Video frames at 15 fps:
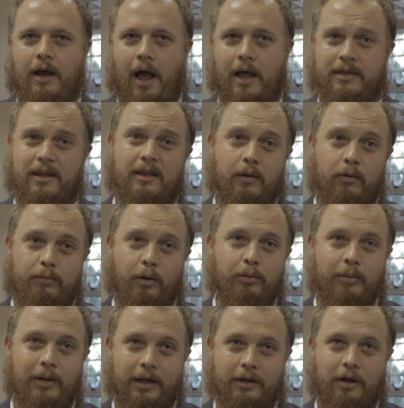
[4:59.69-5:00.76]
I think they would
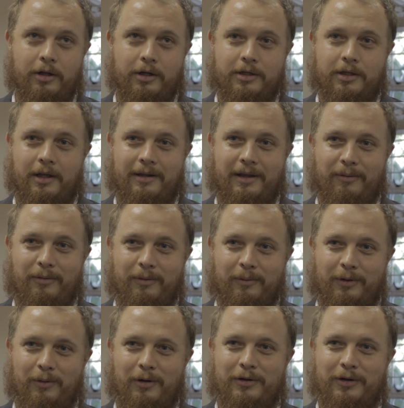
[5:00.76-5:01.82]
probably acknowledge that they
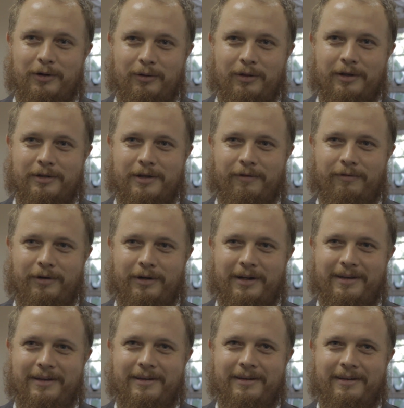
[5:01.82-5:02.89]
would want to do things
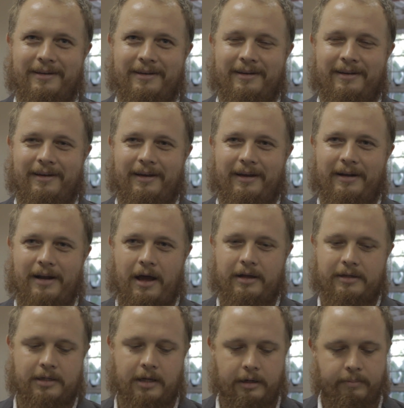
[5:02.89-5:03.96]
differently in
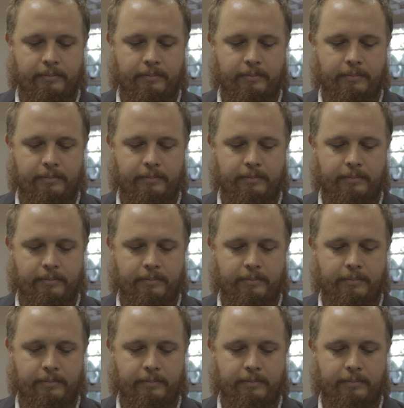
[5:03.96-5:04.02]
hindsight.